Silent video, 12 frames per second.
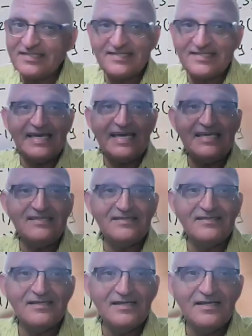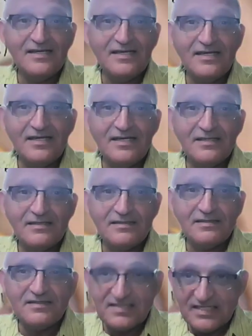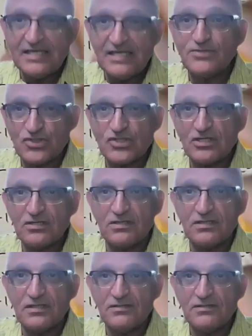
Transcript: stayed the same circle,